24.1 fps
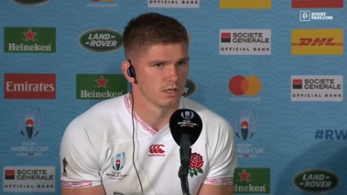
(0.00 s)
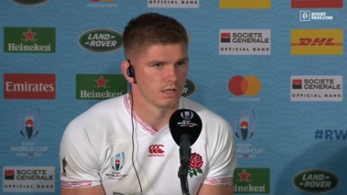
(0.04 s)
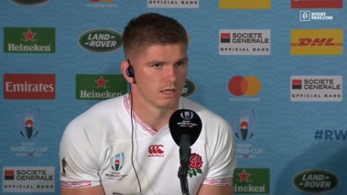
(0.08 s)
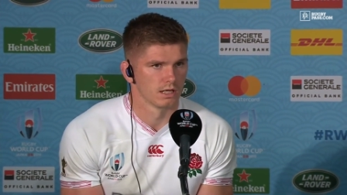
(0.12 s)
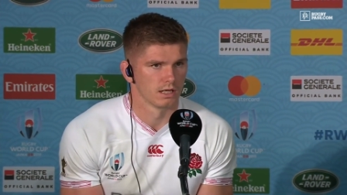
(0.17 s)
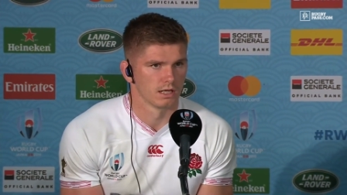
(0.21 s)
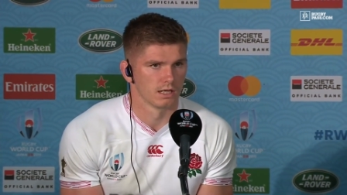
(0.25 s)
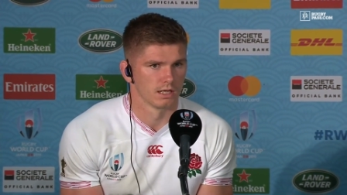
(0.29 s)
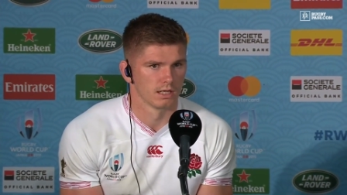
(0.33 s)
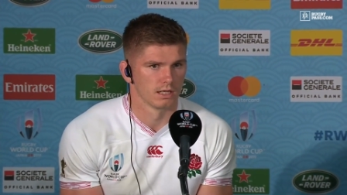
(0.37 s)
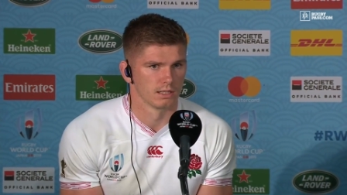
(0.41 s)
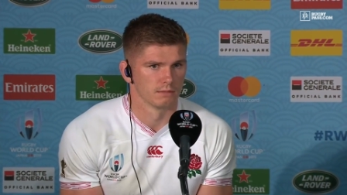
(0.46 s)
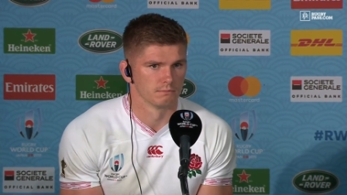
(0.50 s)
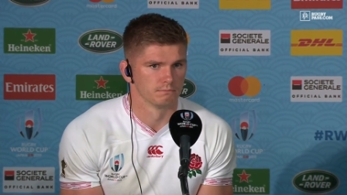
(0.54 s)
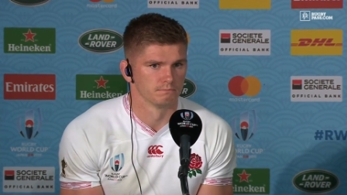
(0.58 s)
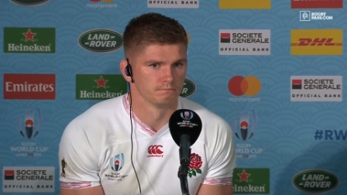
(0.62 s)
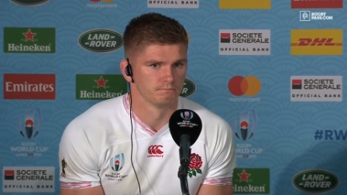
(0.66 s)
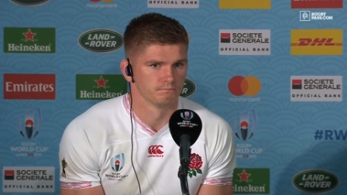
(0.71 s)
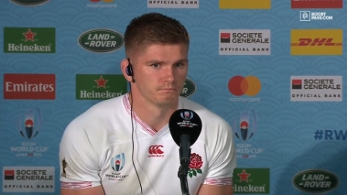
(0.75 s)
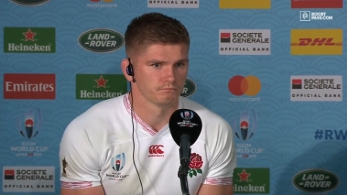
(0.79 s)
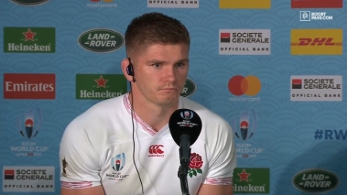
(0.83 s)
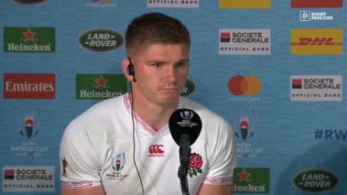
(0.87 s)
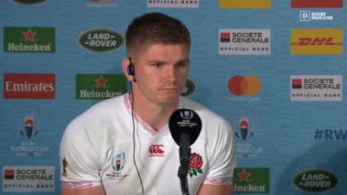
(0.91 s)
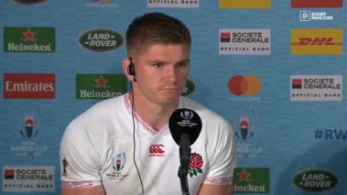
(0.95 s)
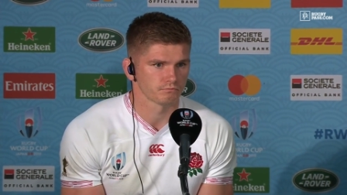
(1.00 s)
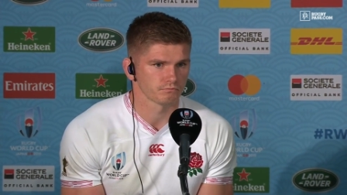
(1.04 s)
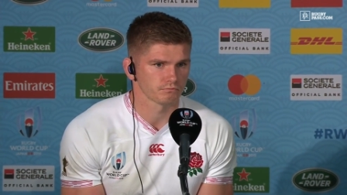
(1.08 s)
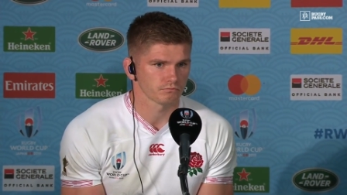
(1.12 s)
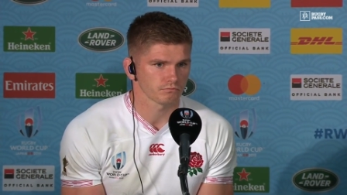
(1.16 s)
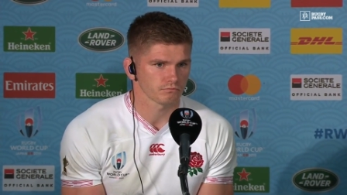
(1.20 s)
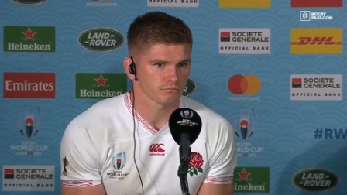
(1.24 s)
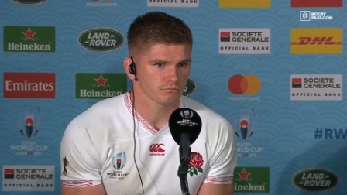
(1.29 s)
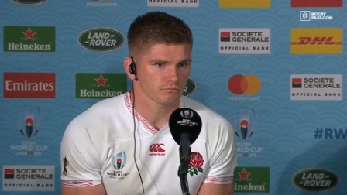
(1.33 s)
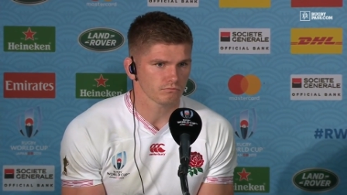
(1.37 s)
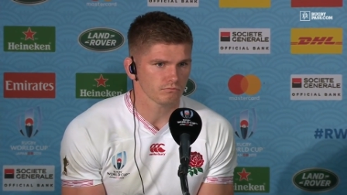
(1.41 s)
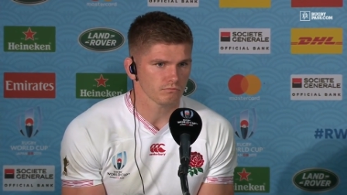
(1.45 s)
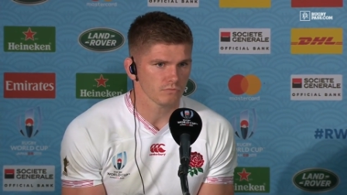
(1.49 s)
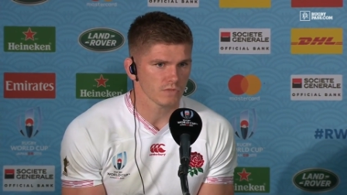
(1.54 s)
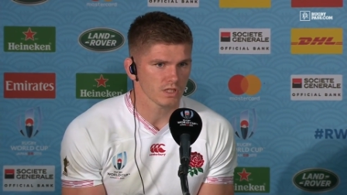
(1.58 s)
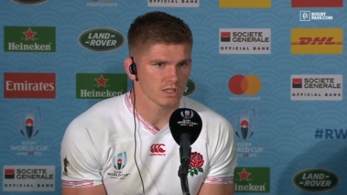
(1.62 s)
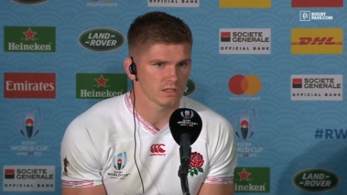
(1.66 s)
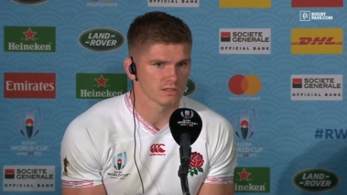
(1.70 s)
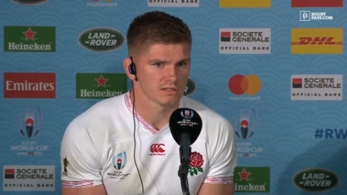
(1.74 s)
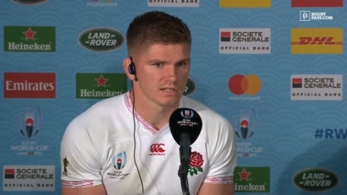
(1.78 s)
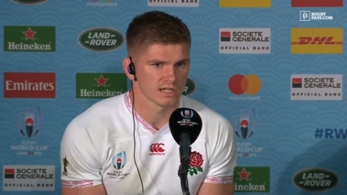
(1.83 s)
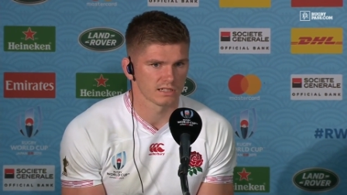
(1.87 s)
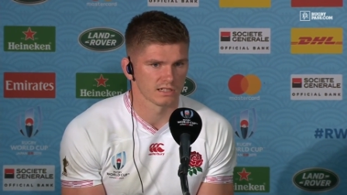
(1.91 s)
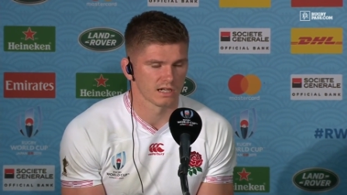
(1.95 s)
Um,
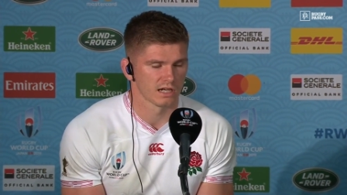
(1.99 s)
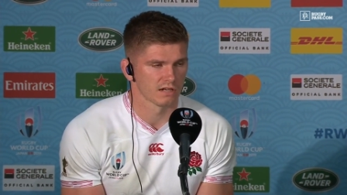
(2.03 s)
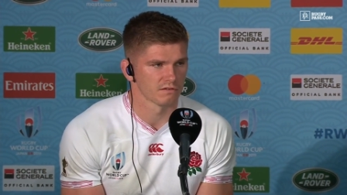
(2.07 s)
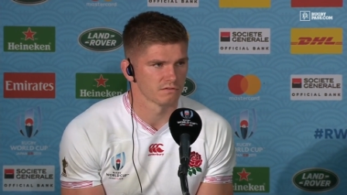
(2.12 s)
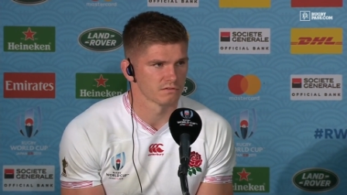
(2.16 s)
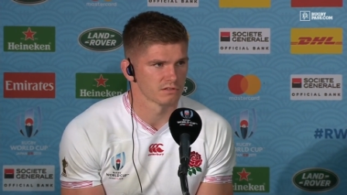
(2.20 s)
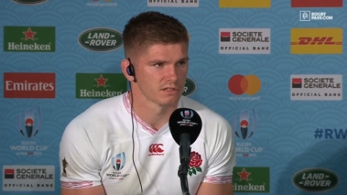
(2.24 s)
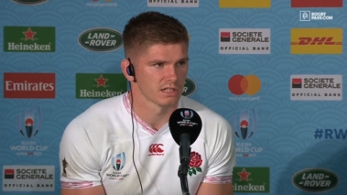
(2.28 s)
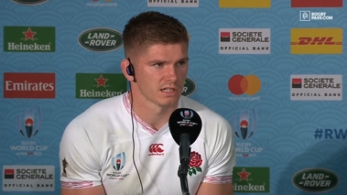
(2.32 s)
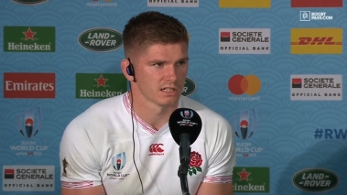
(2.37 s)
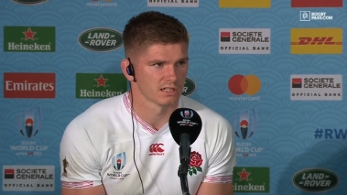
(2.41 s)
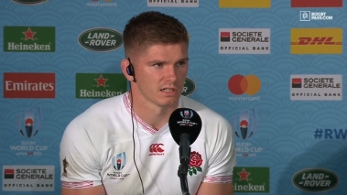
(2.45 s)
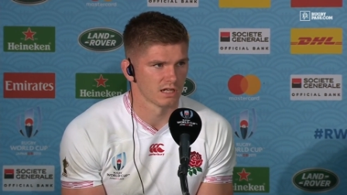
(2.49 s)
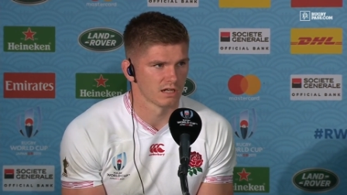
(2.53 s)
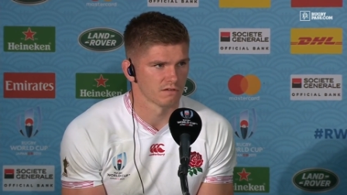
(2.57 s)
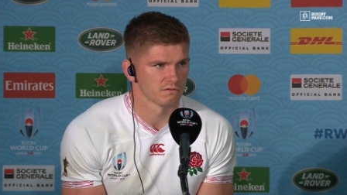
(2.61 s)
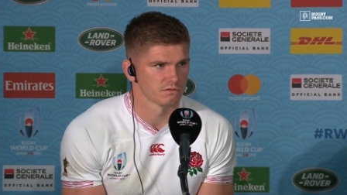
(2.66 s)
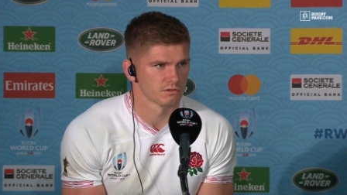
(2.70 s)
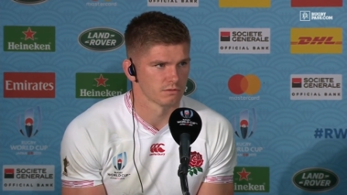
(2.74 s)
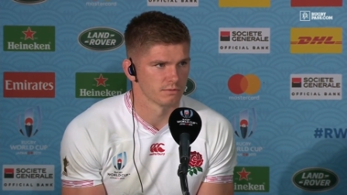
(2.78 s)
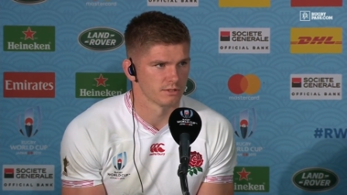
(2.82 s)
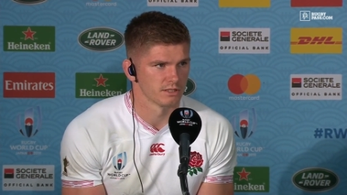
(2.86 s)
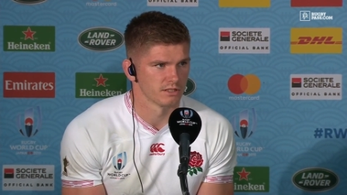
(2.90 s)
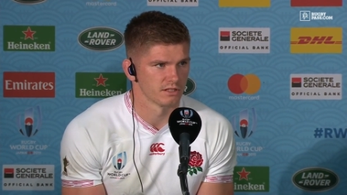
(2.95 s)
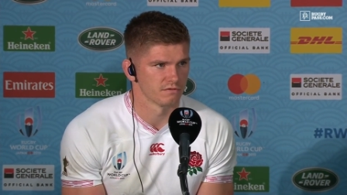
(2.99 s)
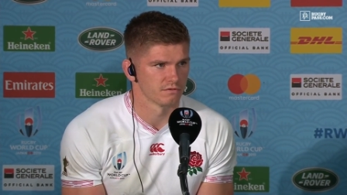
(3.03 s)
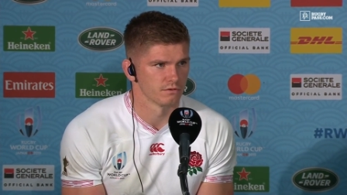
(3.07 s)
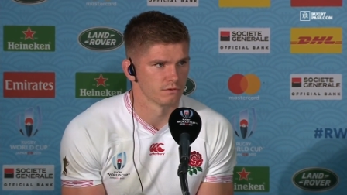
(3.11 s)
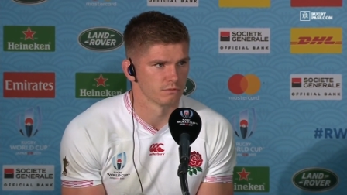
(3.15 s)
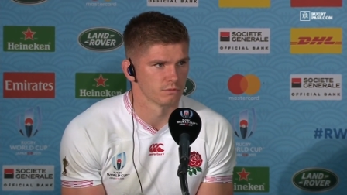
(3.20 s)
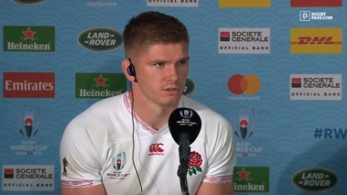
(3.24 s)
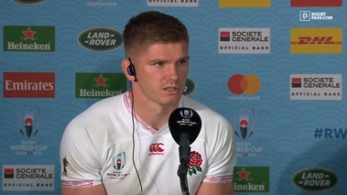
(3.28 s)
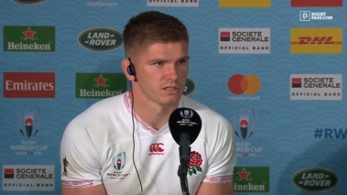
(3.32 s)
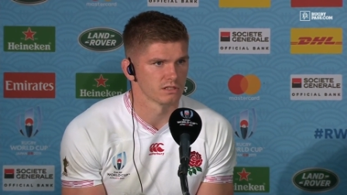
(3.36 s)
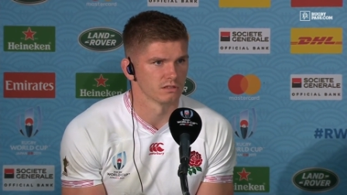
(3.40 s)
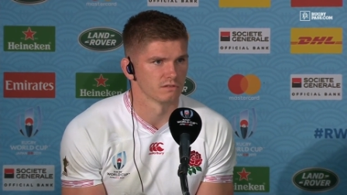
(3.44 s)
second half, second half was a bit different.